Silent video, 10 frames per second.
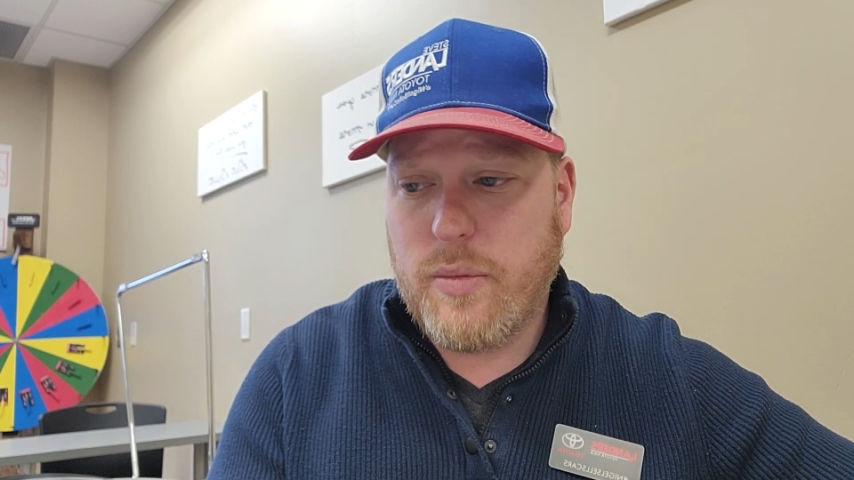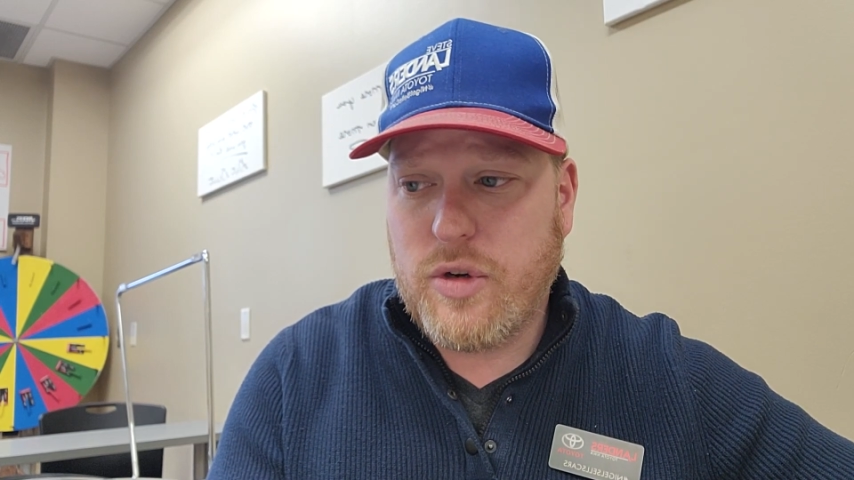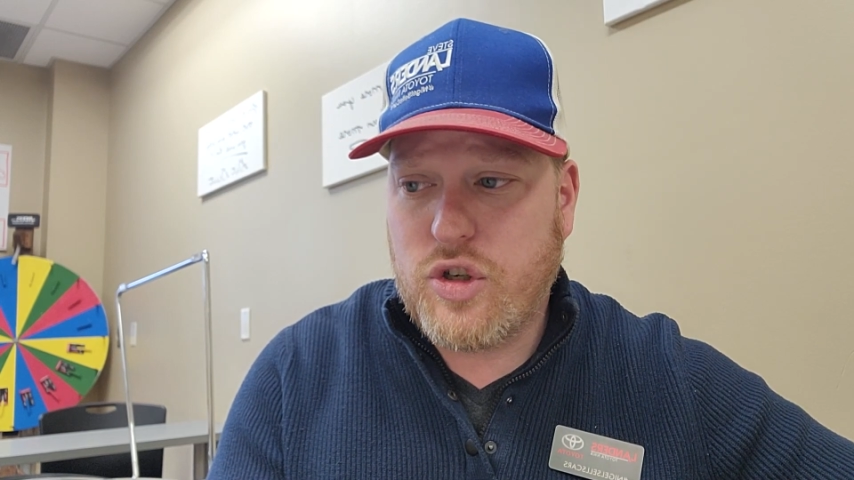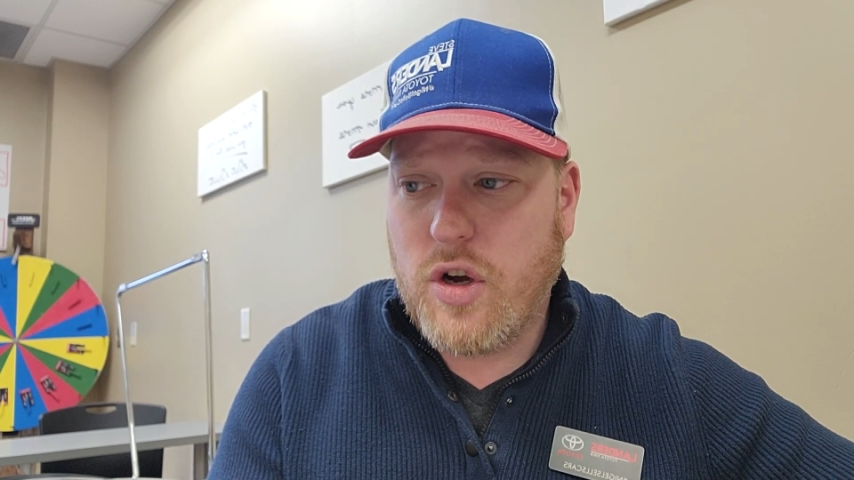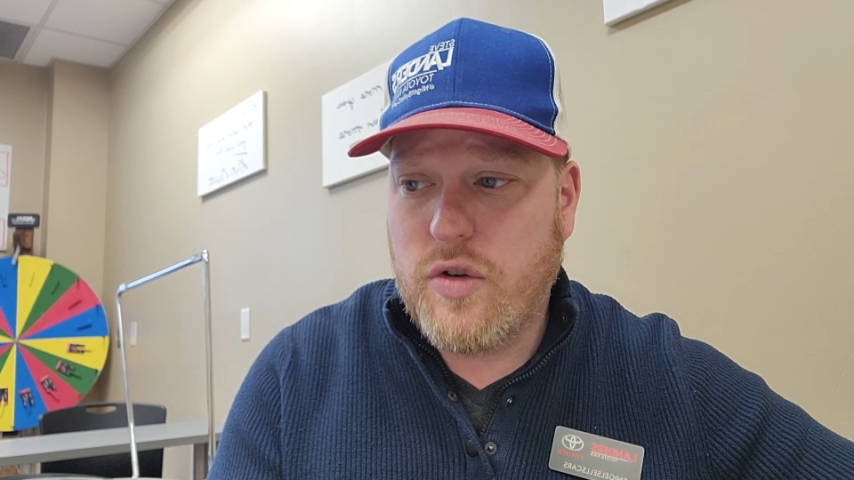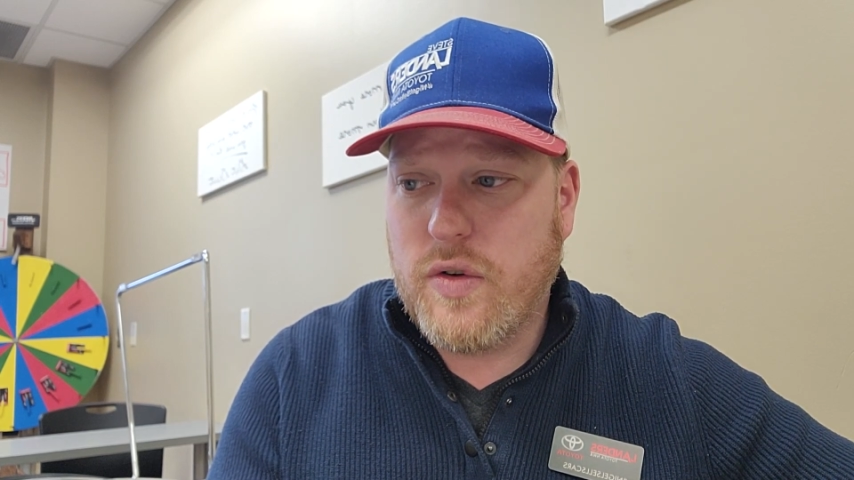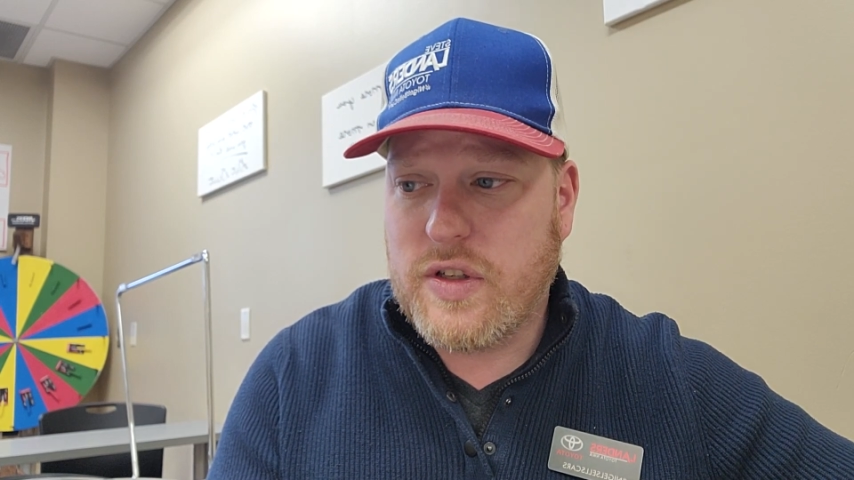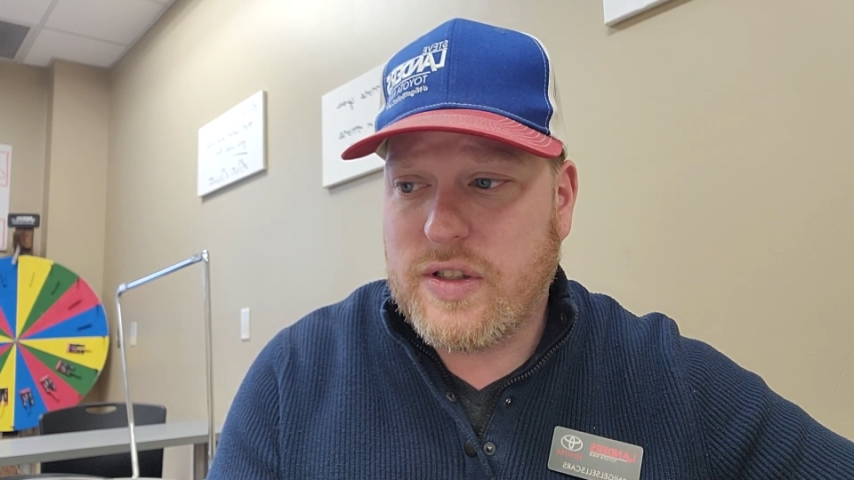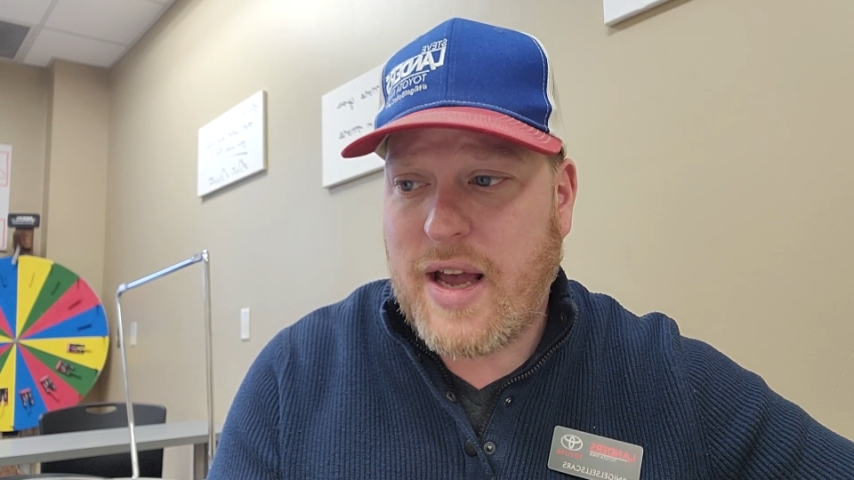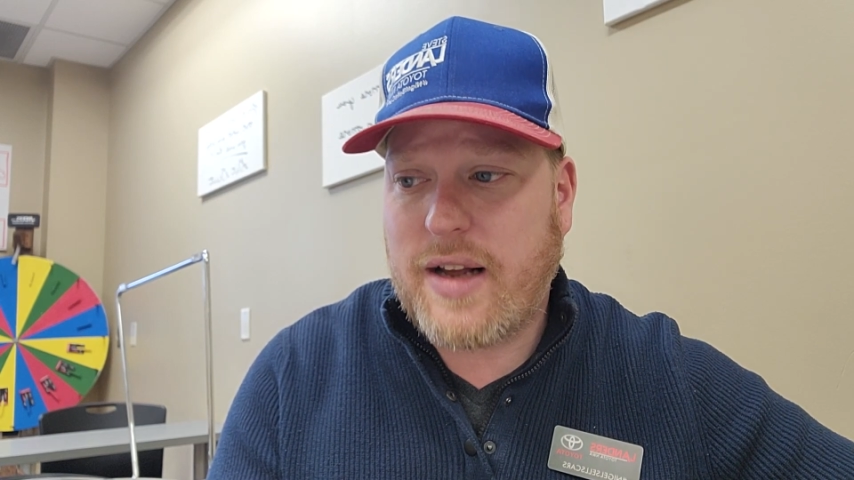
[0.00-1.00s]
let me show you
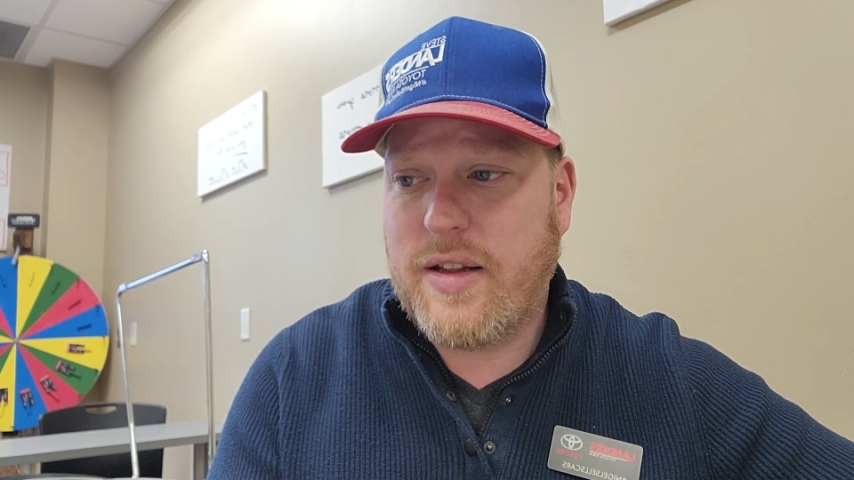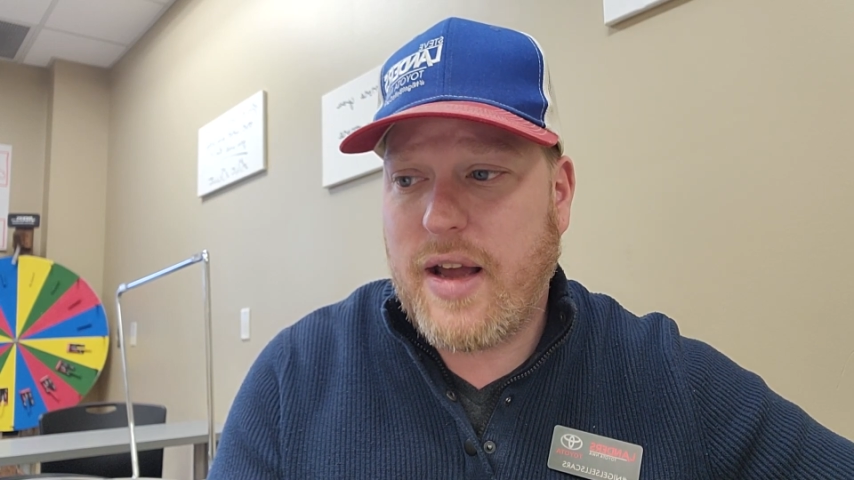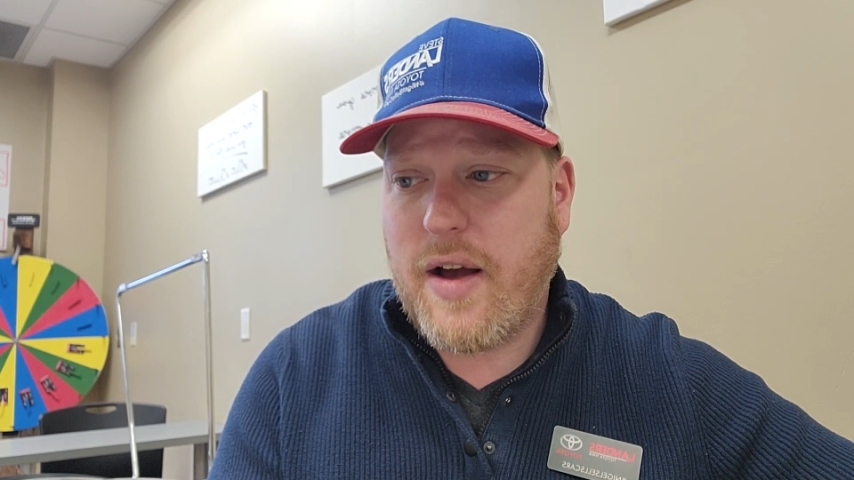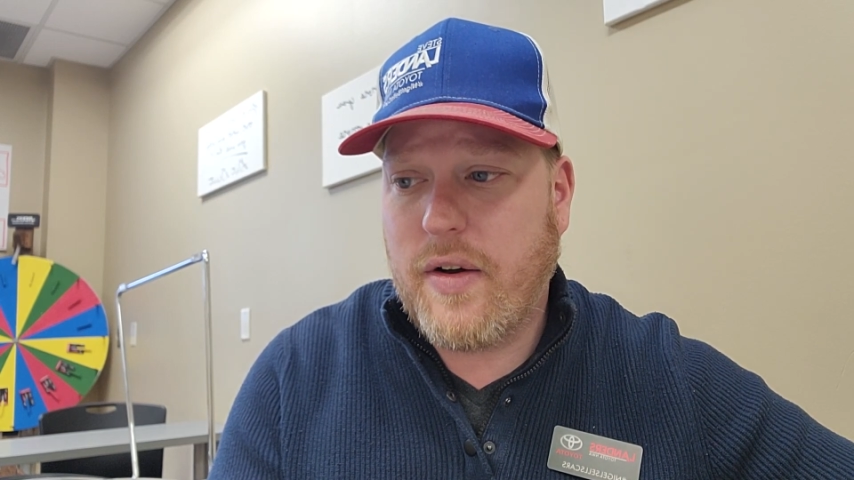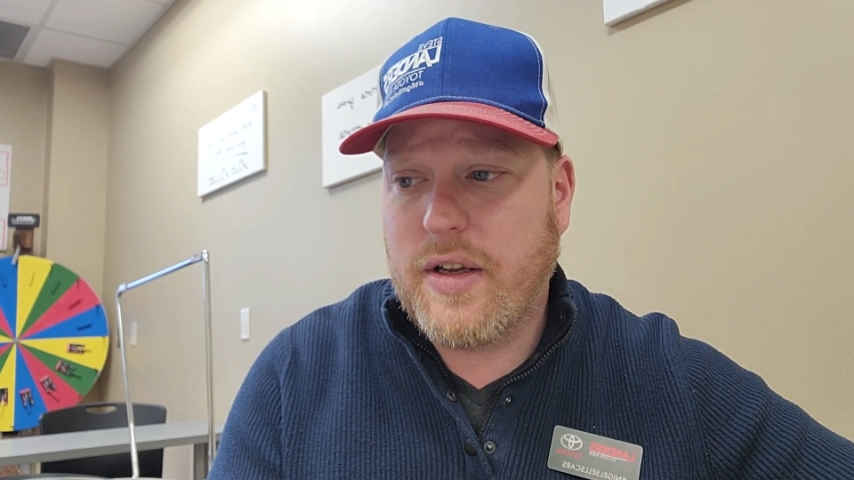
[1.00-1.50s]
exactly how